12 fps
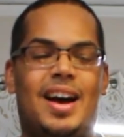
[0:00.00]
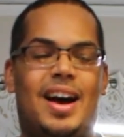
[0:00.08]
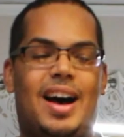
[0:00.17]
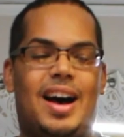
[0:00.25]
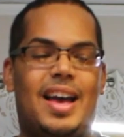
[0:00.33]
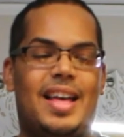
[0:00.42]

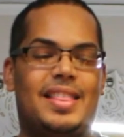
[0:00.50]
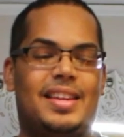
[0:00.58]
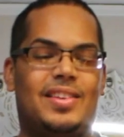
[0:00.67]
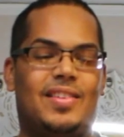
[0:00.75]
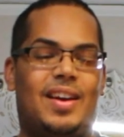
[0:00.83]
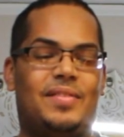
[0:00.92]
And then
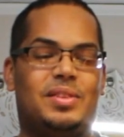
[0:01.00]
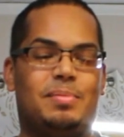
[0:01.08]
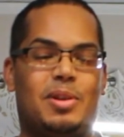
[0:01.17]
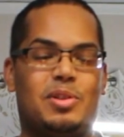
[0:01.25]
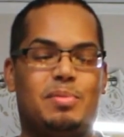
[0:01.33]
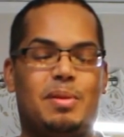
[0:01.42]
you have some
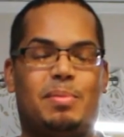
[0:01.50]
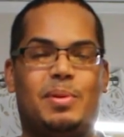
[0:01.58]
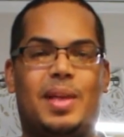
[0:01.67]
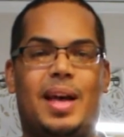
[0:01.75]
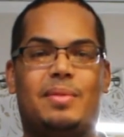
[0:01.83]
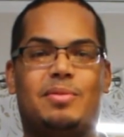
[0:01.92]
other people that